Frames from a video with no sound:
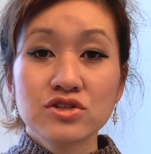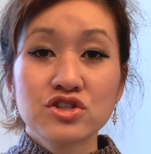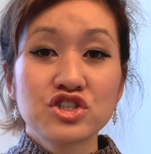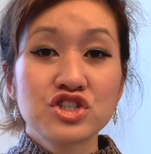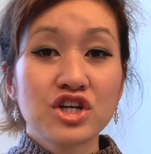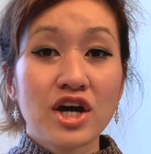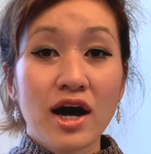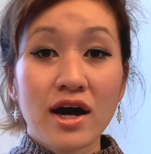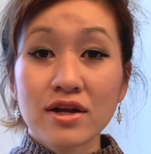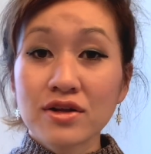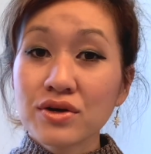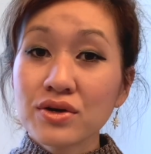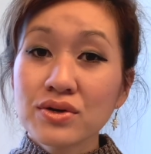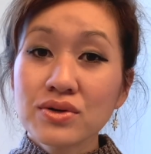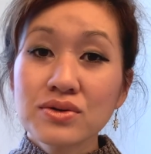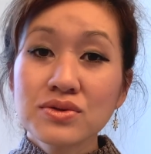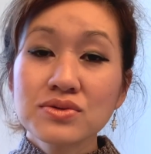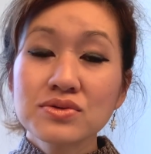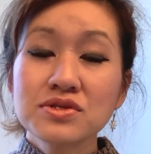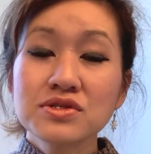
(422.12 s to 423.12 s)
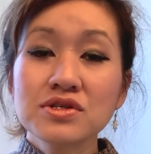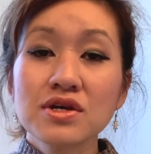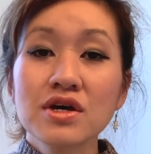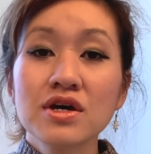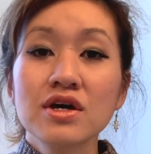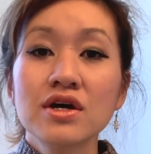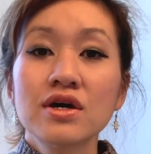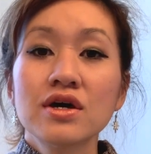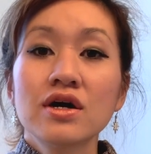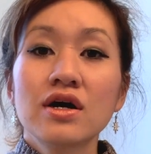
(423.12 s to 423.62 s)
shadows,
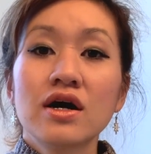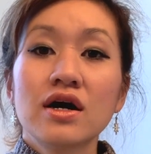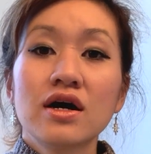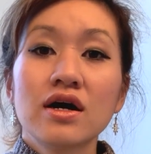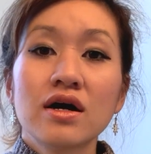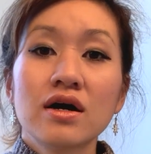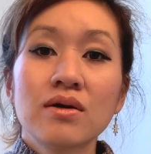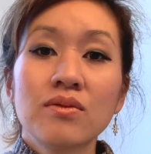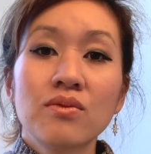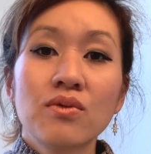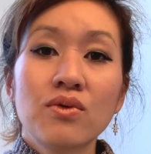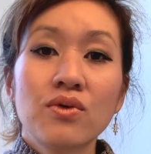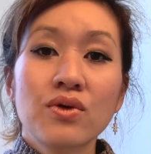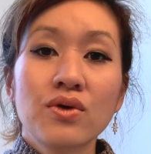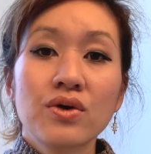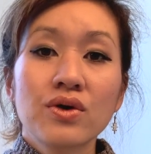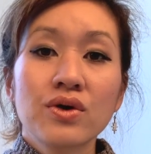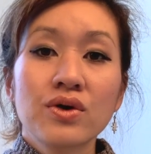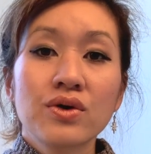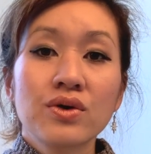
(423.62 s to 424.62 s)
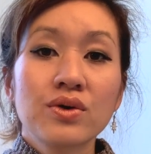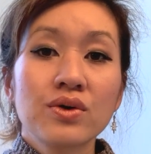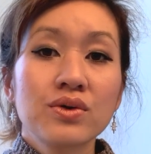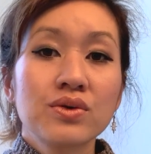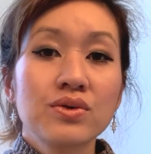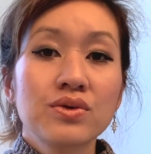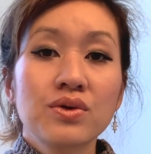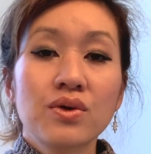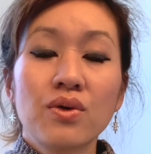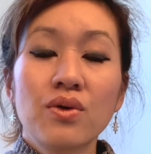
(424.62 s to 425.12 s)
or
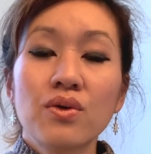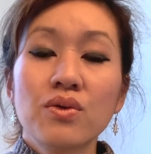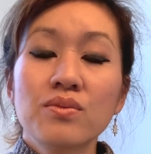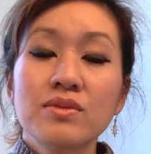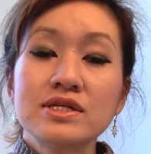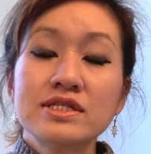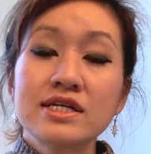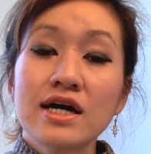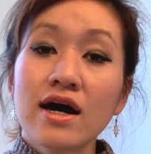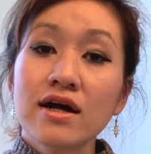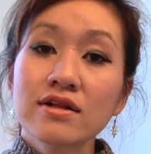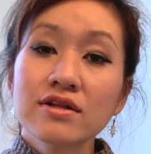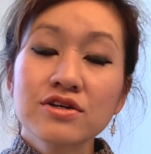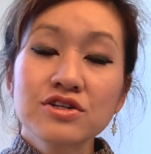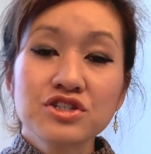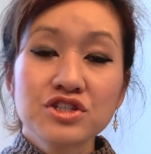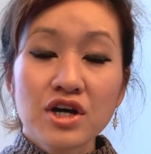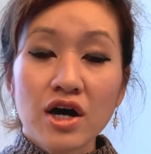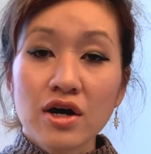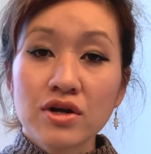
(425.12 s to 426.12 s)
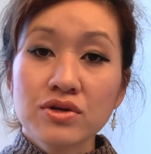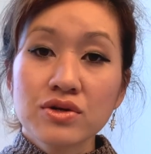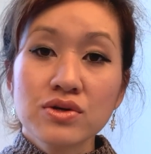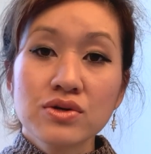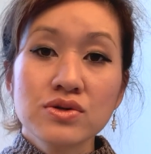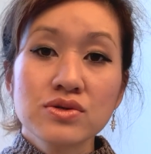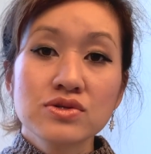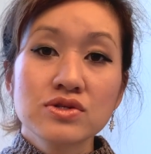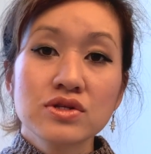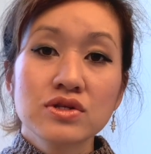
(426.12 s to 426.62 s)
the whole metallic
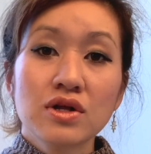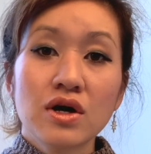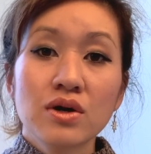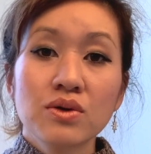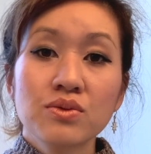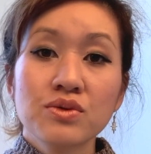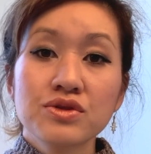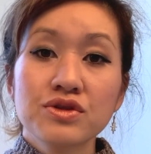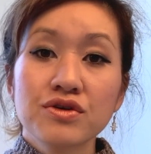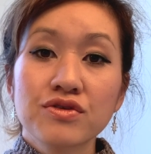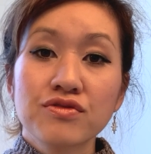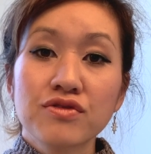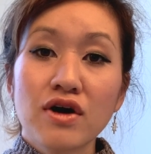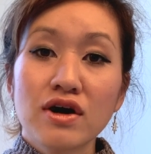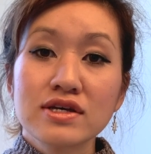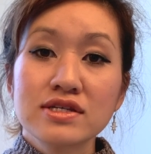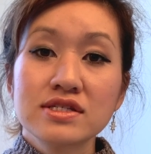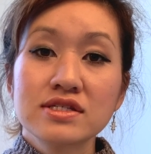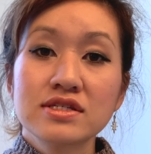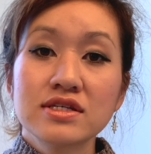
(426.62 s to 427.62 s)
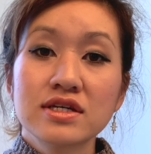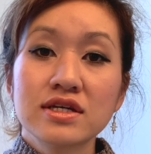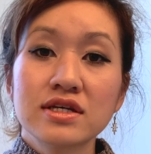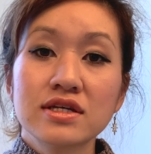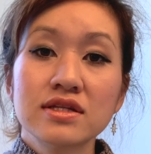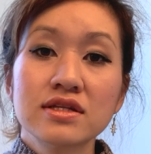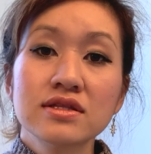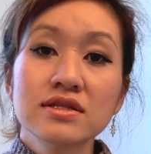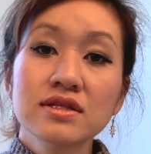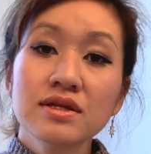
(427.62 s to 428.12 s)
shadows along with the
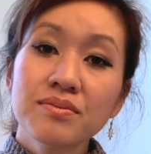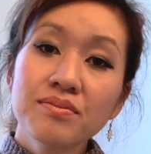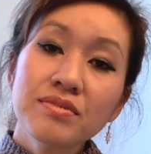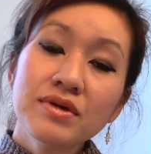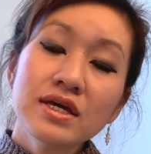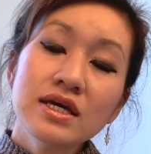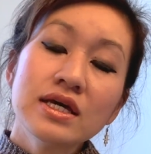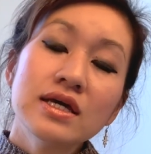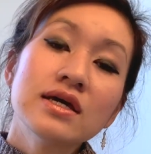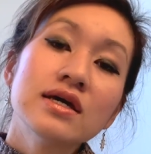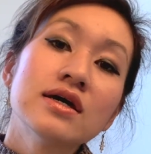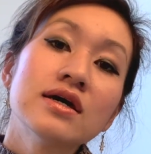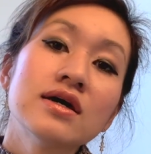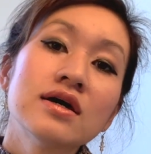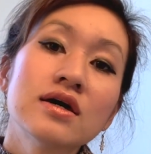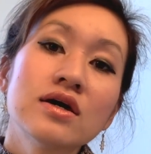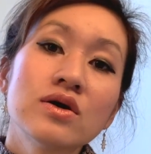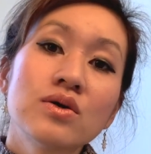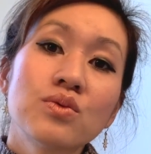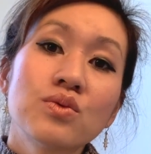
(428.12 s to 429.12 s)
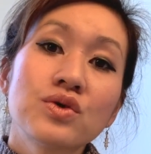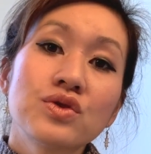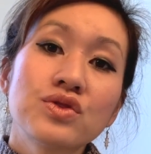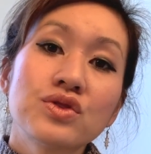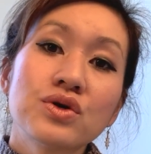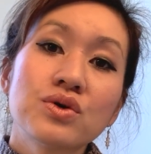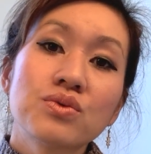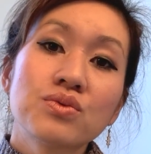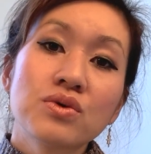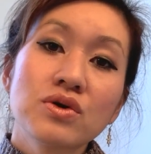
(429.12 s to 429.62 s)
frosted lippy with
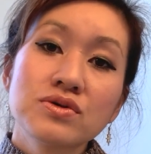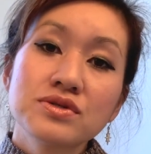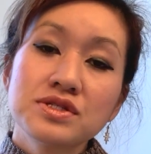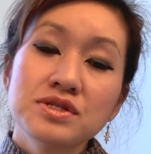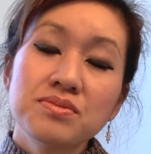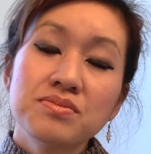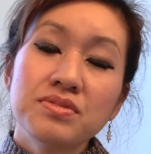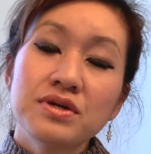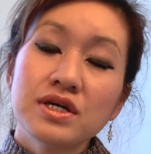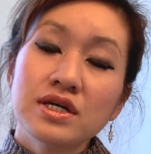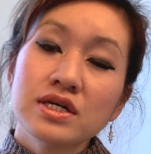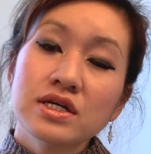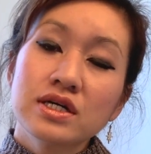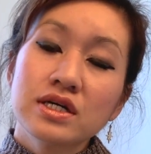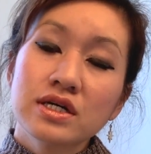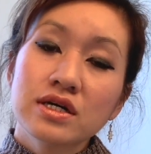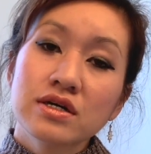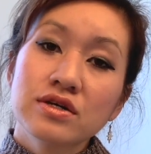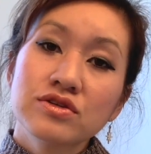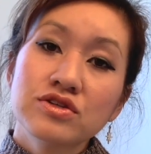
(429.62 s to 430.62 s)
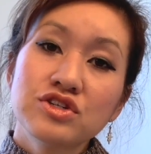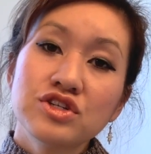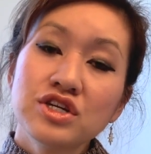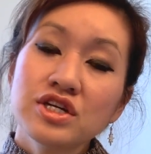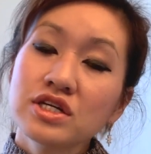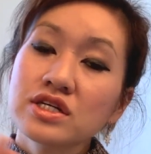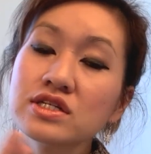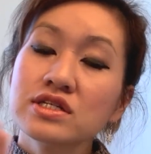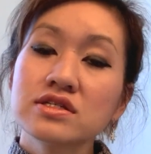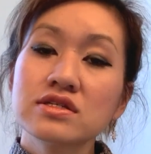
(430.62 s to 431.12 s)
the rosy pink
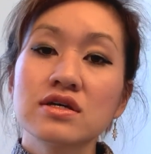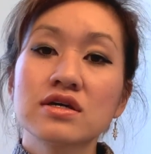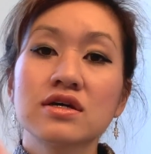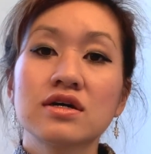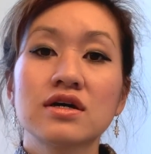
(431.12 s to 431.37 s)
cheeks.